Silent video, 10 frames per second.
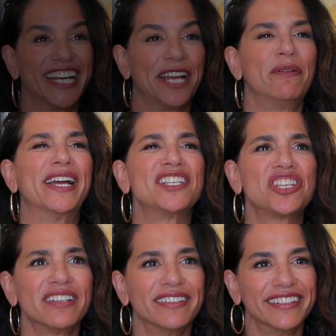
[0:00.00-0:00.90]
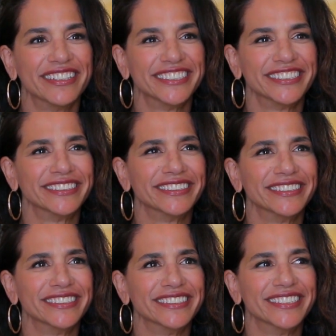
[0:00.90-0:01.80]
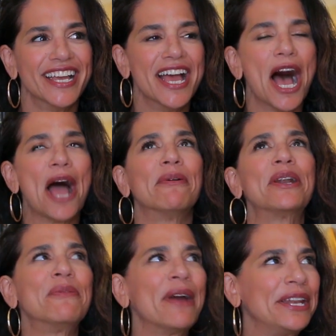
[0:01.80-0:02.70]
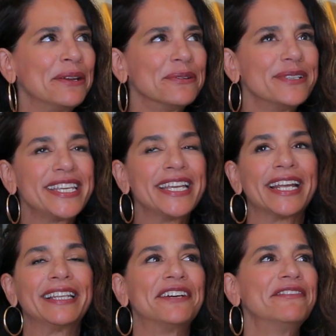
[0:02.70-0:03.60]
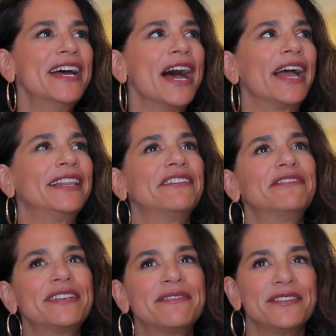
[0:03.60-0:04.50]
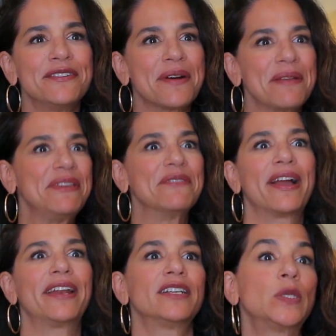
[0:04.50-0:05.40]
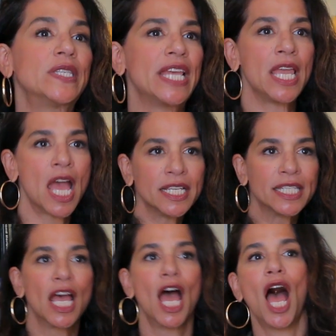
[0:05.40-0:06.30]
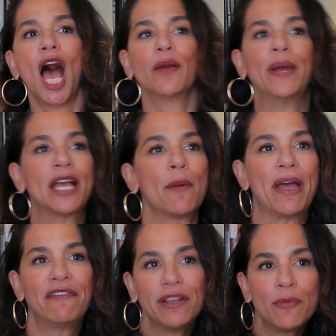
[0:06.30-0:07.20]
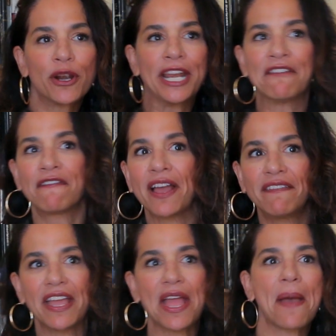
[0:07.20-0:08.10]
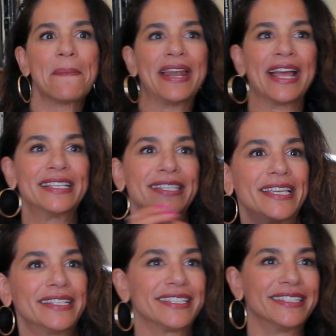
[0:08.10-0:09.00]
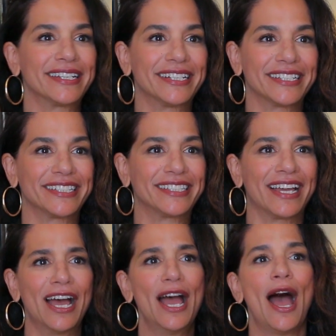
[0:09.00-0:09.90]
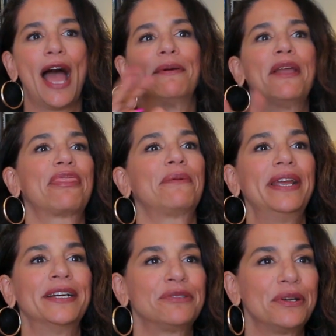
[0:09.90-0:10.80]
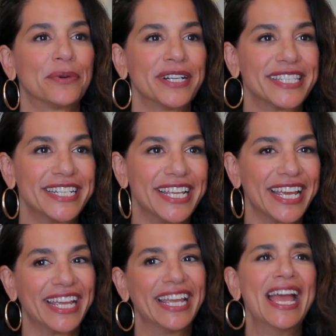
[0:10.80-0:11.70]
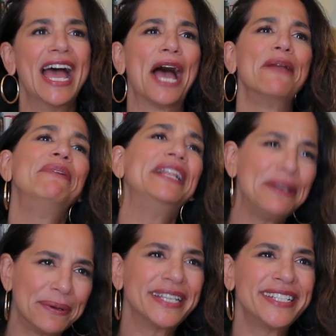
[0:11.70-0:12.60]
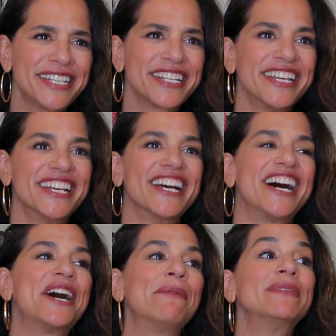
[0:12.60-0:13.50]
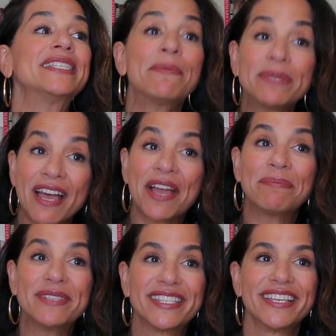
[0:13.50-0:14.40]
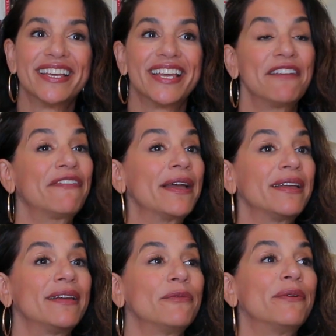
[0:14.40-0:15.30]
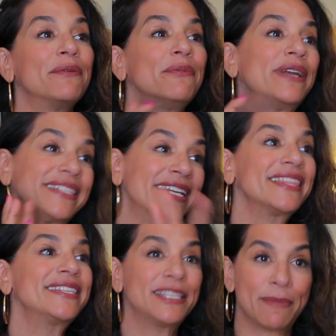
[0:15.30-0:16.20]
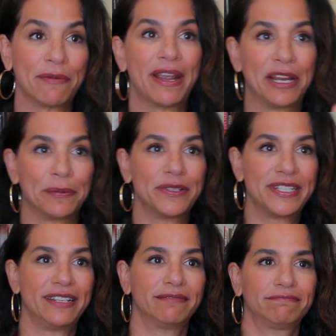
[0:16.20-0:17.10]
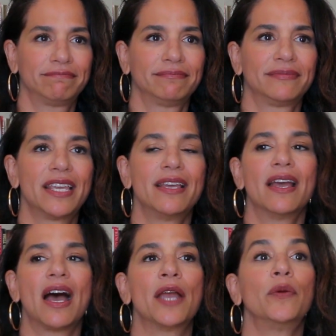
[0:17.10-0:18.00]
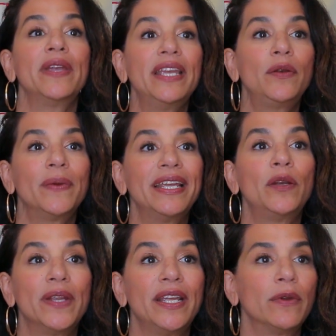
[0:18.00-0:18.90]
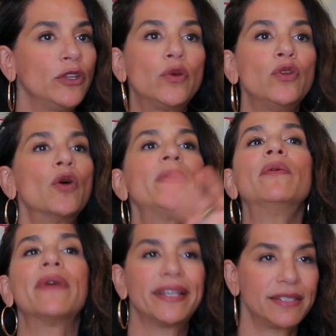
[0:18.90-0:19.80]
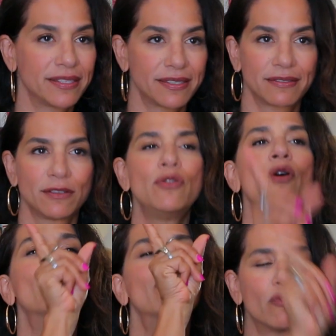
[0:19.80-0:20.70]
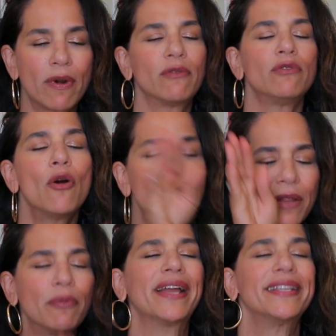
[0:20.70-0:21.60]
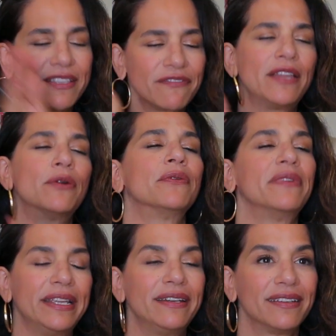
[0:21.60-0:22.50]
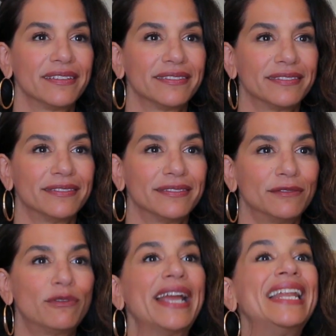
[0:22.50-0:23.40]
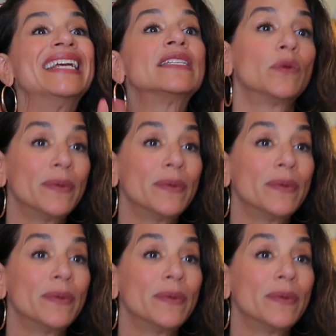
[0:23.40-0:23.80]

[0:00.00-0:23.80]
I wish. I want a writing routine. I love when, I meet writers who say, yes, I wake up every morning, 5 a.m. and I sit and I write 300 words a day. I really wish. Sometimes this is my writing routine. I read. Nobody writes if they don't read. Writing is a